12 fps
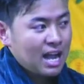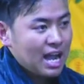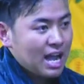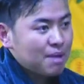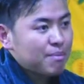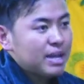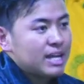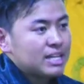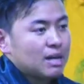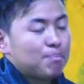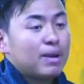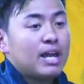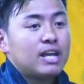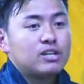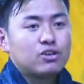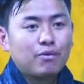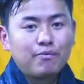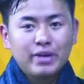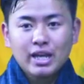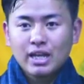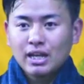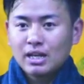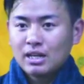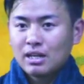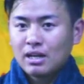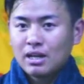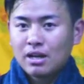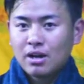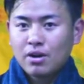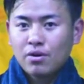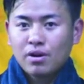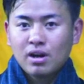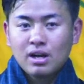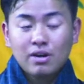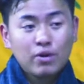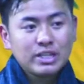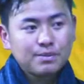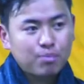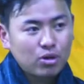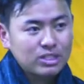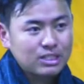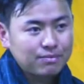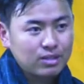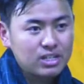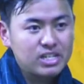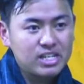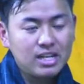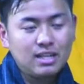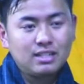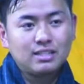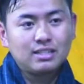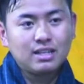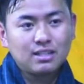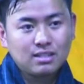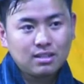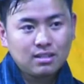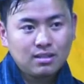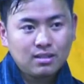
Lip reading: I made a pledge of being a responsible GNH citizen.